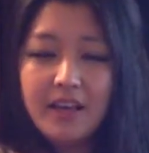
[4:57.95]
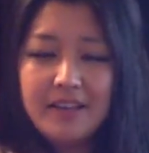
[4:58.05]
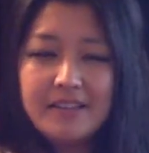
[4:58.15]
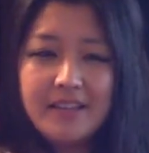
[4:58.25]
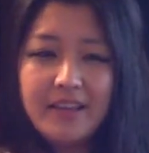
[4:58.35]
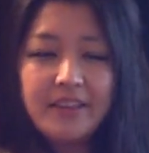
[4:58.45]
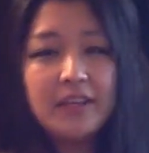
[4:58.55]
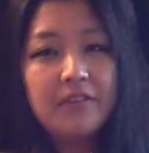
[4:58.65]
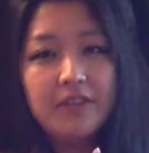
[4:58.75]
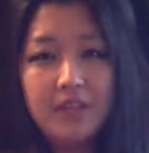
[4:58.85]
And I
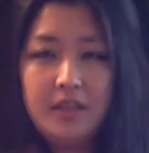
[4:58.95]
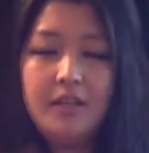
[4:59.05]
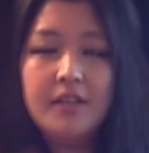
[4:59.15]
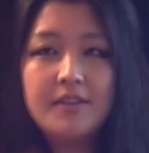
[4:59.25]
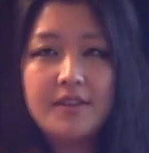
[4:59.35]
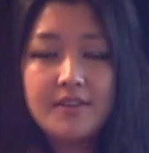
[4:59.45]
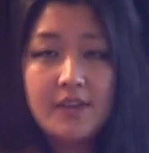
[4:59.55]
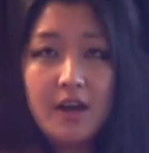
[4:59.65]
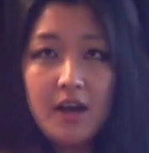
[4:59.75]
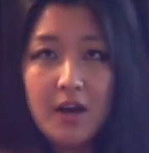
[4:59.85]
think if the NE is
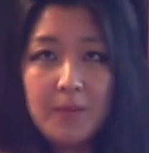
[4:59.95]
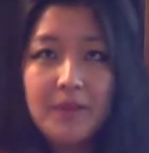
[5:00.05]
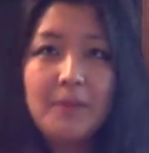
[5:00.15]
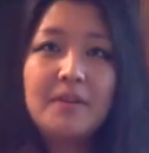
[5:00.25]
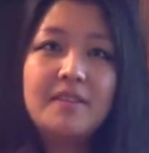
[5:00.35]
on top,